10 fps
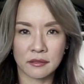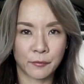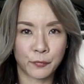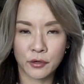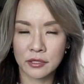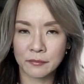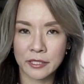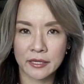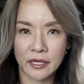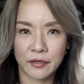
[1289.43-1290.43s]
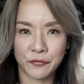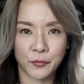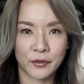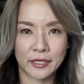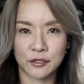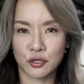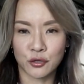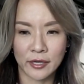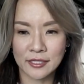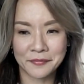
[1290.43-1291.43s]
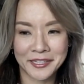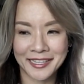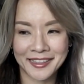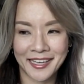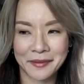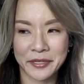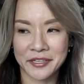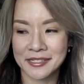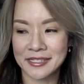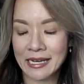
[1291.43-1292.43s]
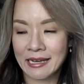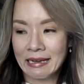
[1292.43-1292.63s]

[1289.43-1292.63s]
a book club like that, if you would like to join something like that, because